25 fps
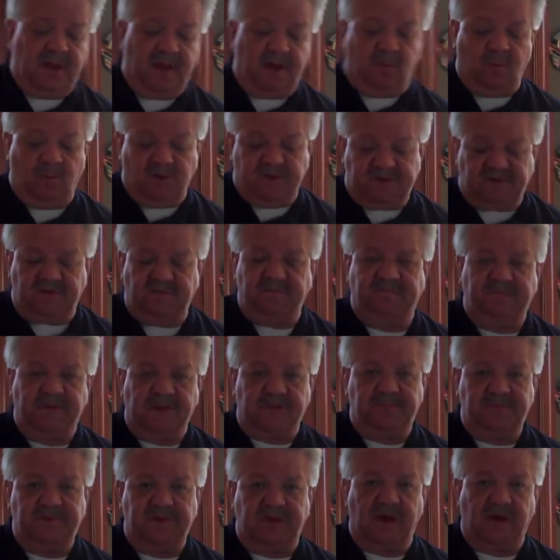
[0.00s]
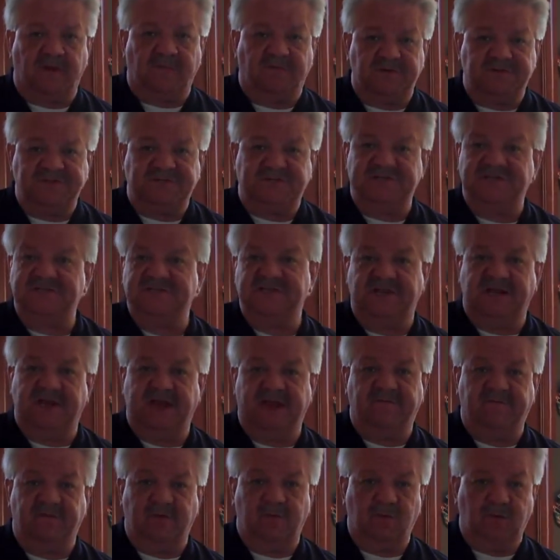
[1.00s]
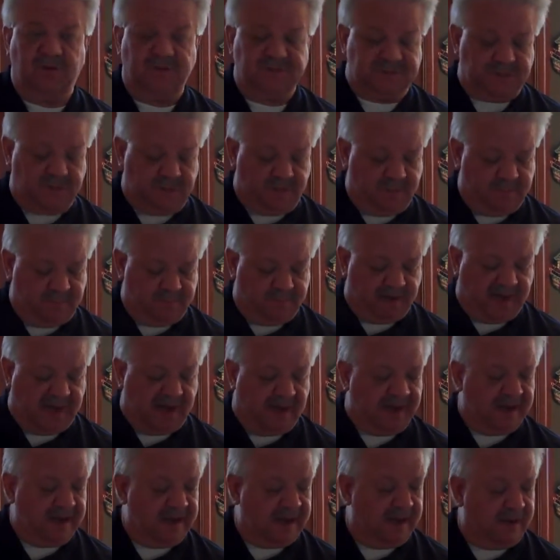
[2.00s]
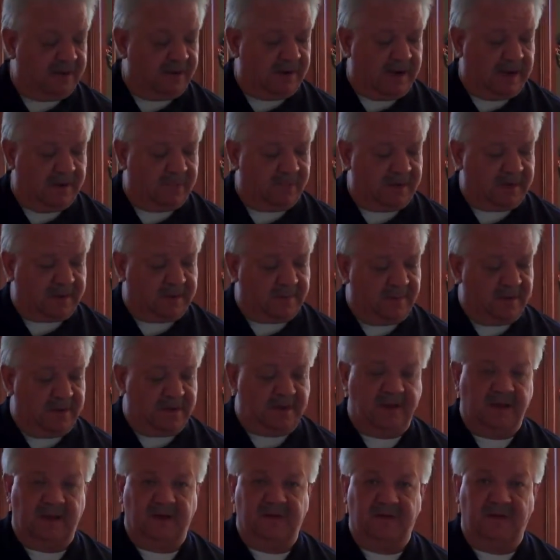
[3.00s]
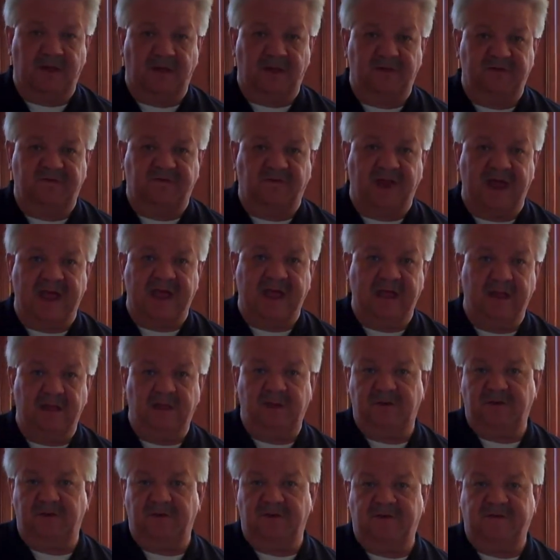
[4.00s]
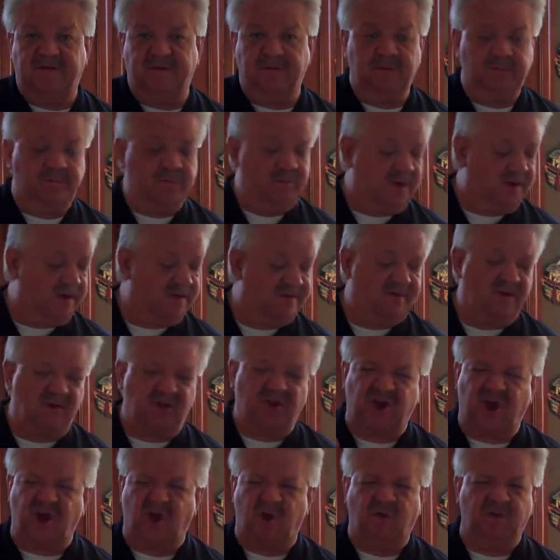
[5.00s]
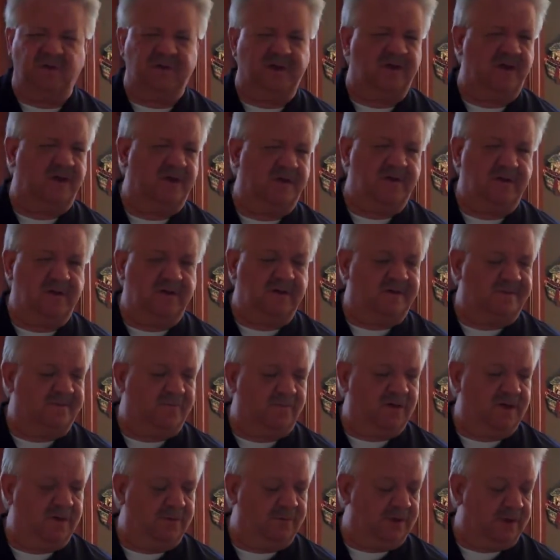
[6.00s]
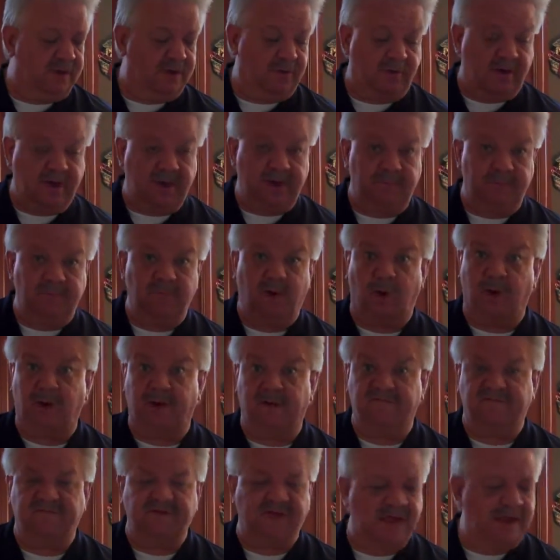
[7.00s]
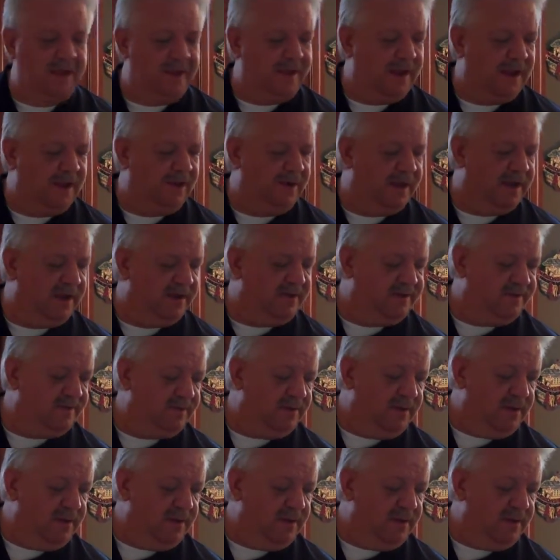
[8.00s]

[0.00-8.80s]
Once you flipped it over, season it however you want to. But I recommend a dry onion soup mix, or golden onions, really, really great. Hard to find nowadays.